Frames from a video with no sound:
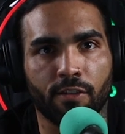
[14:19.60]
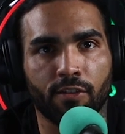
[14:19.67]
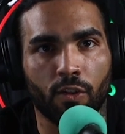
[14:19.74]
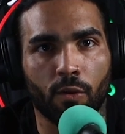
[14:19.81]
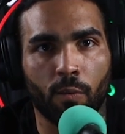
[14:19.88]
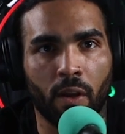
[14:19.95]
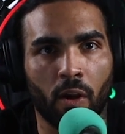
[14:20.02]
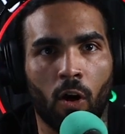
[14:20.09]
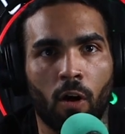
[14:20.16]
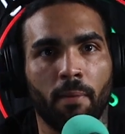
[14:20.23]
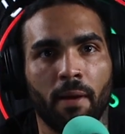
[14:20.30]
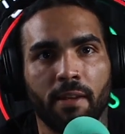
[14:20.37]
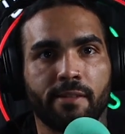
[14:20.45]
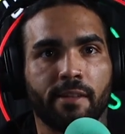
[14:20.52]
so we all
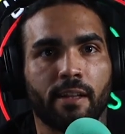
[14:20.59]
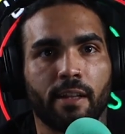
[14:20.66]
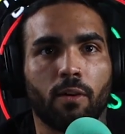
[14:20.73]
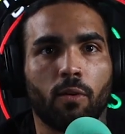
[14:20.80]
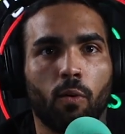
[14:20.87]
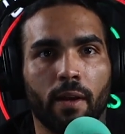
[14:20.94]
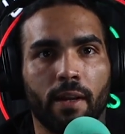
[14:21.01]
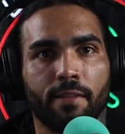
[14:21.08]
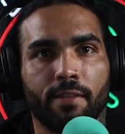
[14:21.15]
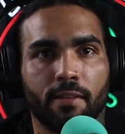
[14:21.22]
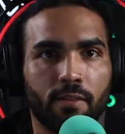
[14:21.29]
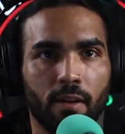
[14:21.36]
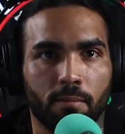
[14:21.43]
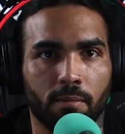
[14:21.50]
basically quit at the
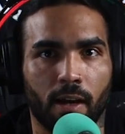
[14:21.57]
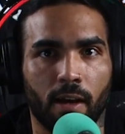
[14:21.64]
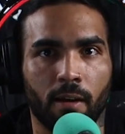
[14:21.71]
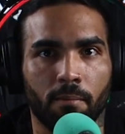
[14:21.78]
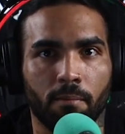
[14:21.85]
same time.